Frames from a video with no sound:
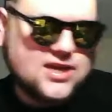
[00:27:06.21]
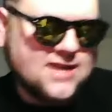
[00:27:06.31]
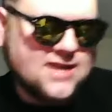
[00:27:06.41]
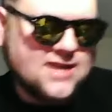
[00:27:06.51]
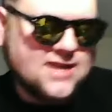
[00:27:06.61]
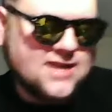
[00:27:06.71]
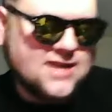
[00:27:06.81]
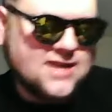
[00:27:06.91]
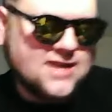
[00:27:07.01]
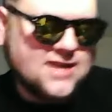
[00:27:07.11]
A
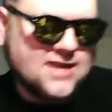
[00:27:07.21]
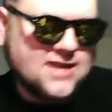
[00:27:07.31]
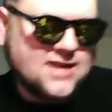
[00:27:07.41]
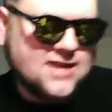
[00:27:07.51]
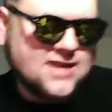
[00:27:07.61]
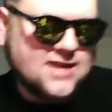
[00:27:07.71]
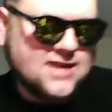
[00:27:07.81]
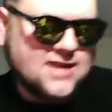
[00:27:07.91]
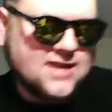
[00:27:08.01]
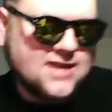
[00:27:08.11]
horizontally based,
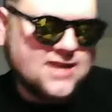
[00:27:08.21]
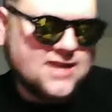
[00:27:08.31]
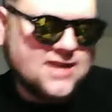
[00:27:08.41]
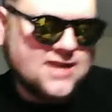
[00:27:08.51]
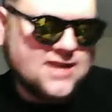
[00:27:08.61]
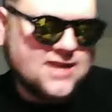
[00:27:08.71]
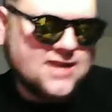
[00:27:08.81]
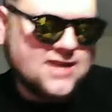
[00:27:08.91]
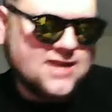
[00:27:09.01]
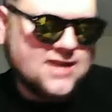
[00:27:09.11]
voluntary,
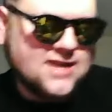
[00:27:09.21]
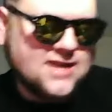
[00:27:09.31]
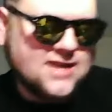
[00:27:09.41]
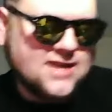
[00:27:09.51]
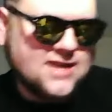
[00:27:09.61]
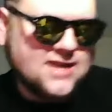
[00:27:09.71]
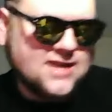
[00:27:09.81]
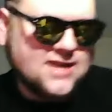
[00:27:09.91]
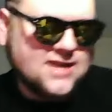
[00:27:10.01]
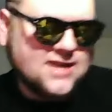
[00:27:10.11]

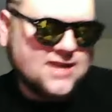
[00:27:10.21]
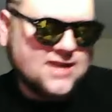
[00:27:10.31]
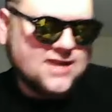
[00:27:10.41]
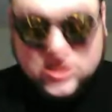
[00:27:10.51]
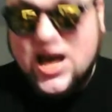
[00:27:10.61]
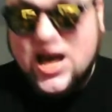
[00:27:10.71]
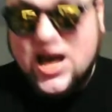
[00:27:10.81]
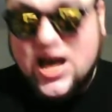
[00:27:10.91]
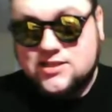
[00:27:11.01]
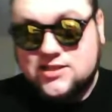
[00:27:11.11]
but
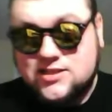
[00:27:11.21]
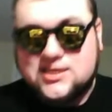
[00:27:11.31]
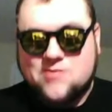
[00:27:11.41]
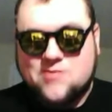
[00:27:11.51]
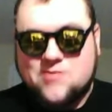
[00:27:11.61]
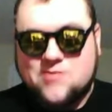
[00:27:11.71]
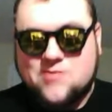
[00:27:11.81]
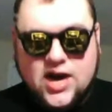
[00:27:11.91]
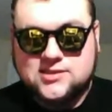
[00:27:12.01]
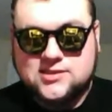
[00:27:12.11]
communistic in many
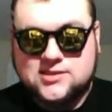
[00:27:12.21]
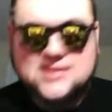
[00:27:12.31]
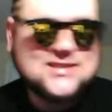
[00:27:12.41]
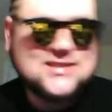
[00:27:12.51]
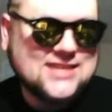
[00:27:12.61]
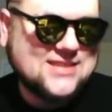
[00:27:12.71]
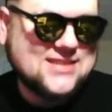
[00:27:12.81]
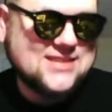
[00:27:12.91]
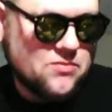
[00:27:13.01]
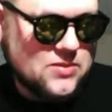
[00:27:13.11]
ways
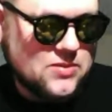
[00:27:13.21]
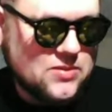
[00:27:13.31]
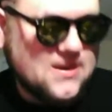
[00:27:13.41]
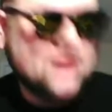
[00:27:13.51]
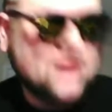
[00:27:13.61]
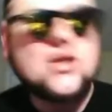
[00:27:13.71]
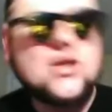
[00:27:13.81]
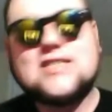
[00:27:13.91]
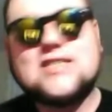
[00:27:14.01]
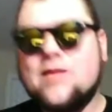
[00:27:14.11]
system. And when I
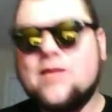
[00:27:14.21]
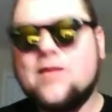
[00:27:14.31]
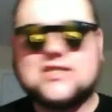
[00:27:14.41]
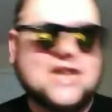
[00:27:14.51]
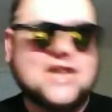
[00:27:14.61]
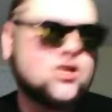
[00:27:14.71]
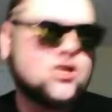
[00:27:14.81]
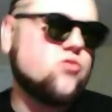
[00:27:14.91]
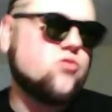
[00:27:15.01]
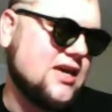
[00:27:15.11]
say communist, I
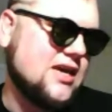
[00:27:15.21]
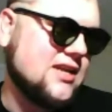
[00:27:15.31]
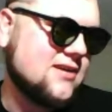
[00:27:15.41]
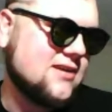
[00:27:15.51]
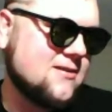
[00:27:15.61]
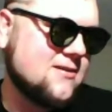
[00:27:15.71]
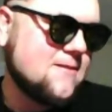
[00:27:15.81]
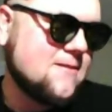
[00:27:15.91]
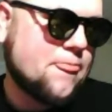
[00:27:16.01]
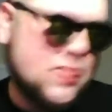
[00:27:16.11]
don't mean
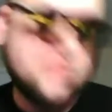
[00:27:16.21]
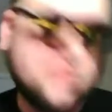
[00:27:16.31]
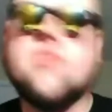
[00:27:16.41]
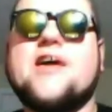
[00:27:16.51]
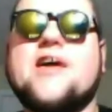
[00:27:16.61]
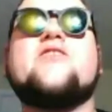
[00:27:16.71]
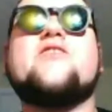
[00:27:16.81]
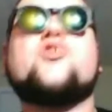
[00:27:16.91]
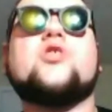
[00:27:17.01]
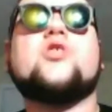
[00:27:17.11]
the
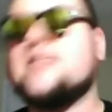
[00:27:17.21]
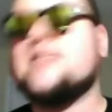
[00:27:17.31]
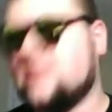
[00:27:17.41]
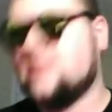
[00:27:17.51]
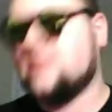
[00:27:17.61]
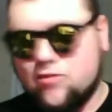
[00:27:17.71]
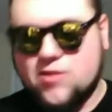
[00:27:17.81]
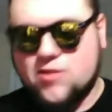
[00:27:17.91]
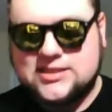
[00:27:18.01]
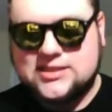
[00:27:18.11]
individual gets sublimated